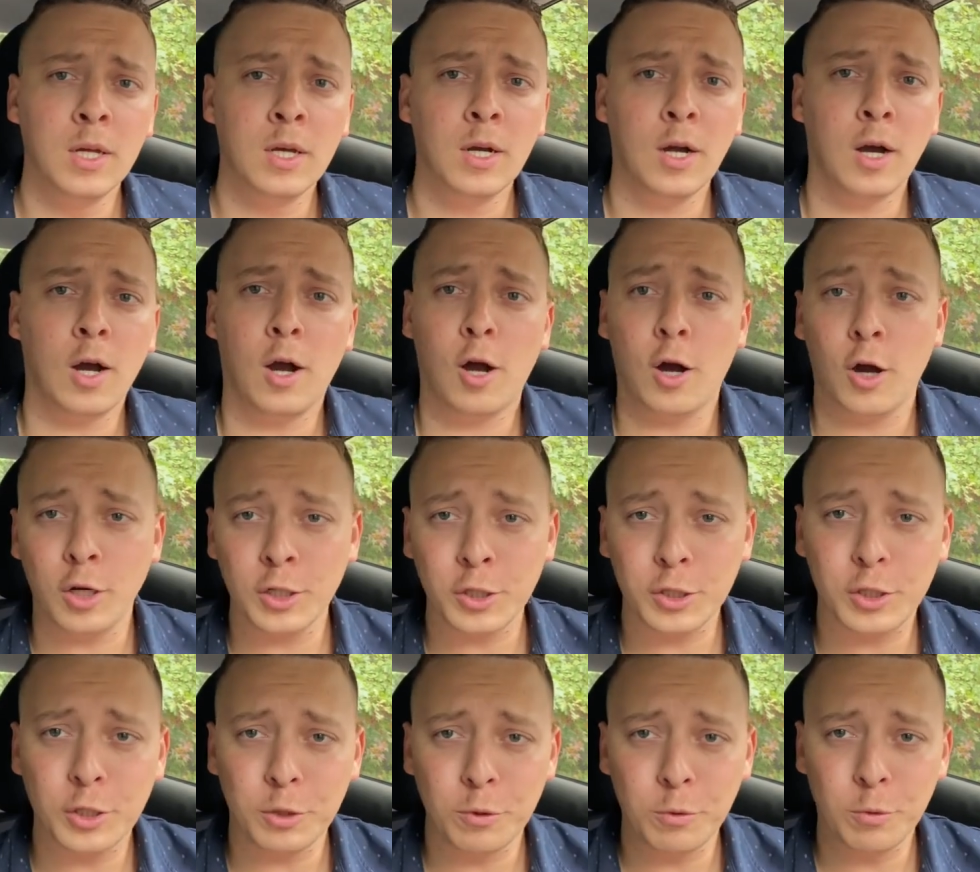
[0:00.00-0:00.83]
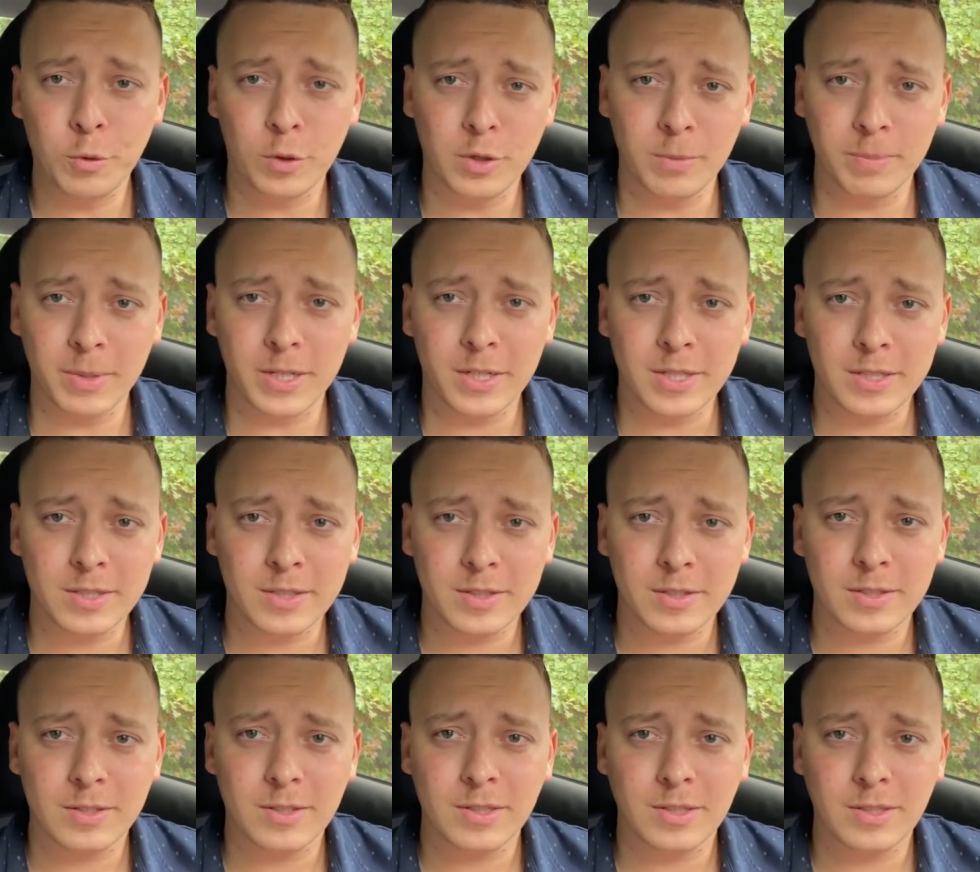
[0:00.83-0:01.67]
a hundred women
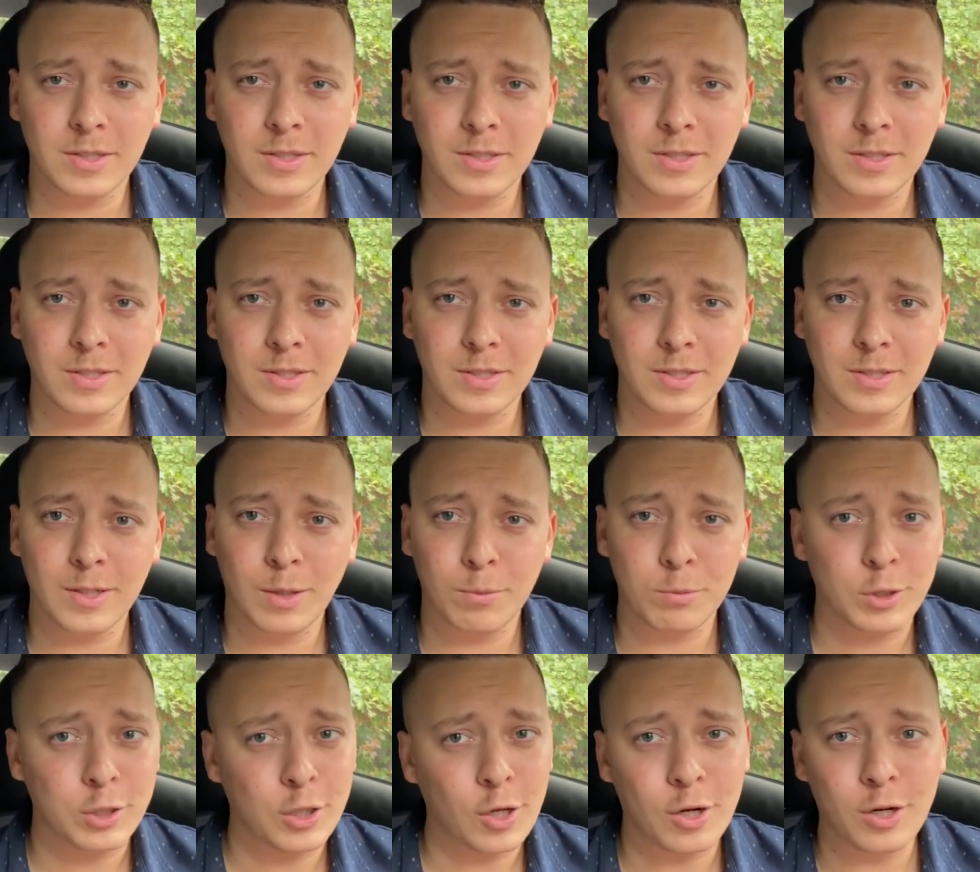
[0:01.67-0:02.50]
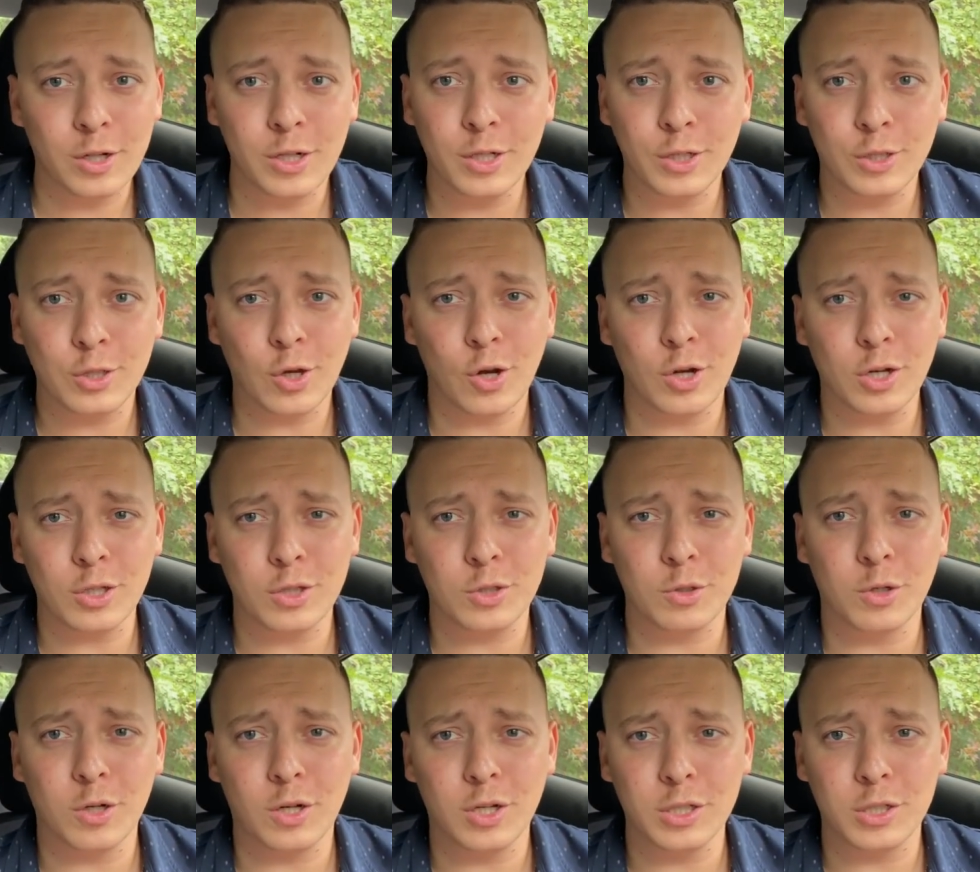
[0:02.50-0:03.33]
I'm subtly talking
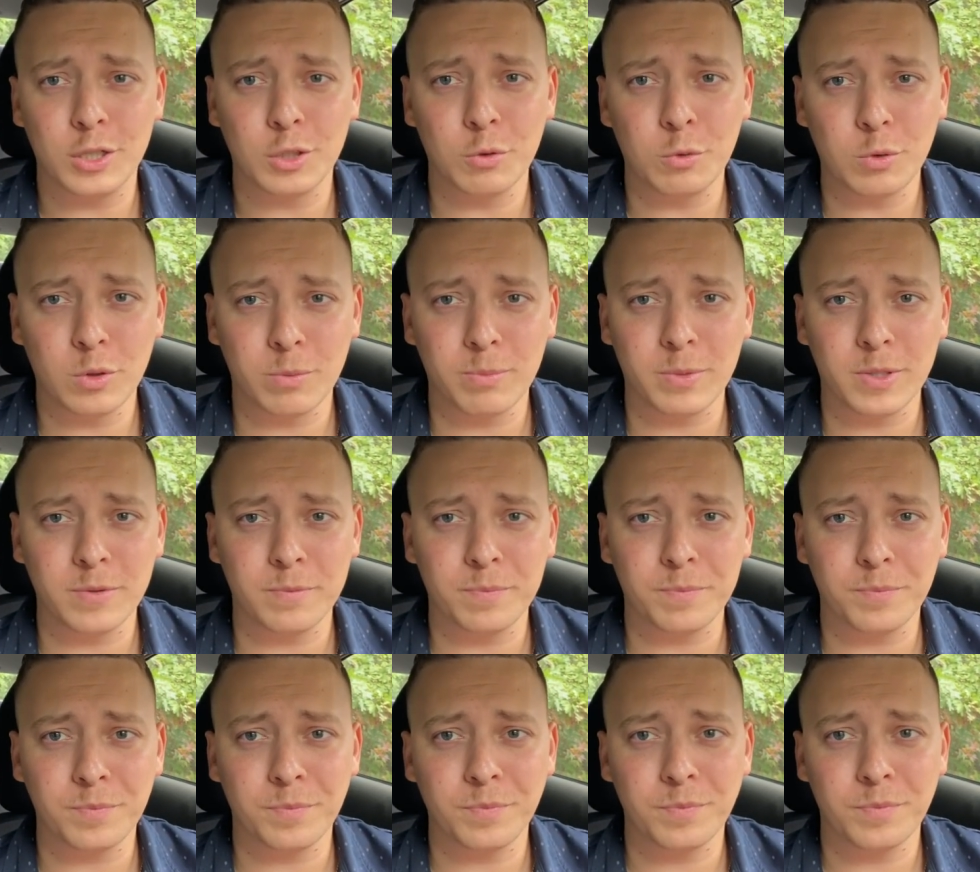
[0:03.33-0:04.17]
to a hundred women.